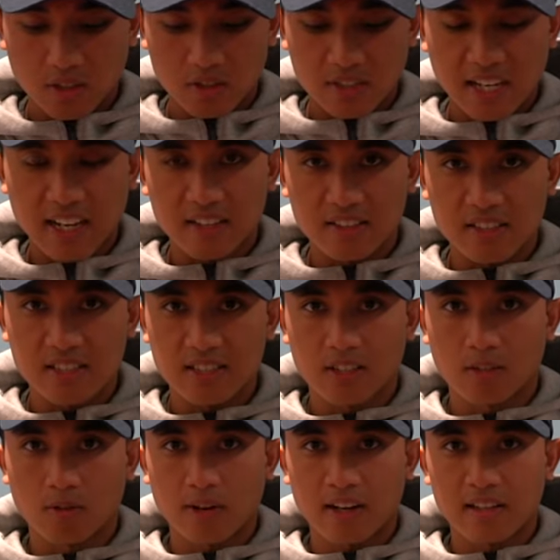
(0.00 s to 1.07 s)
your talus
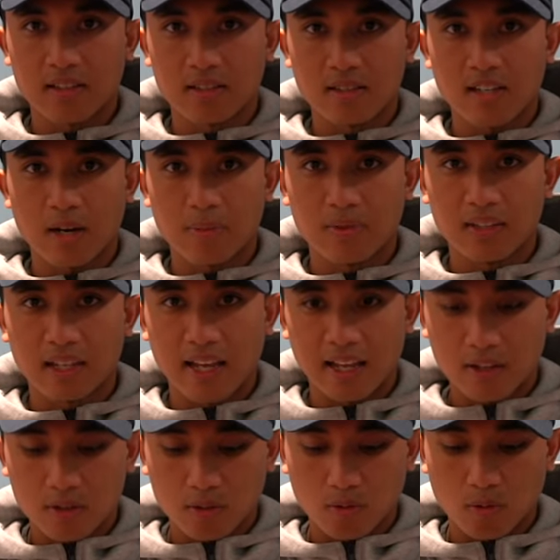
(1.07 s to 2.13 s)
here, right at the top of the
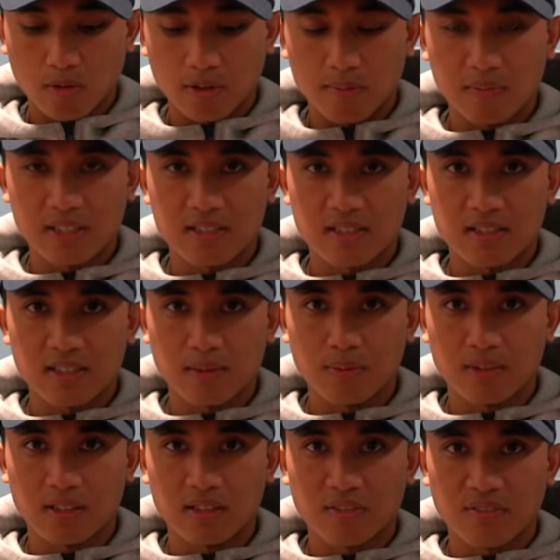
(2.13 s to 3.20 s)
ankle where it meets the
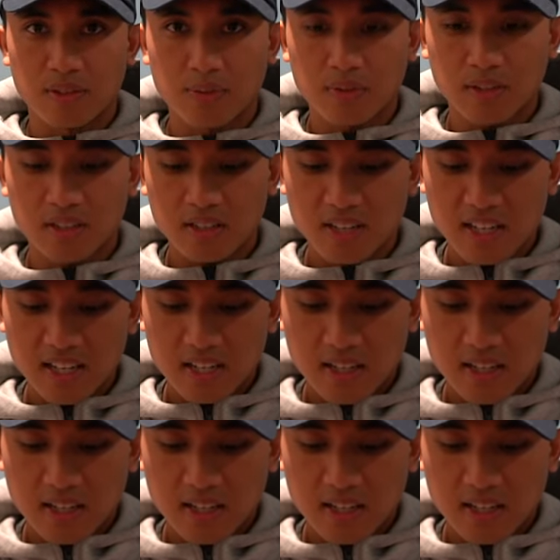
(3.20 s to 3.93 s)
tibia and the fibula,